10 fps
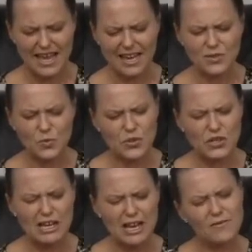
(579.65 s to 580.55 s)
And
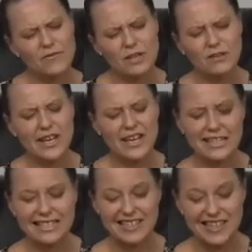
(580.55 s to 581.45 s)
we are very
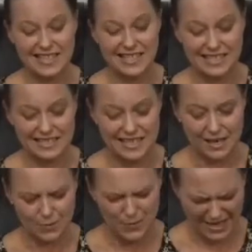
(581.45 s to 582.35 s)
excited
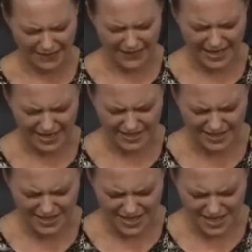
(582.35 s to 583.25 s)
about
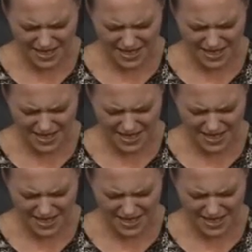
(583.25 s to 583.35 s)
that.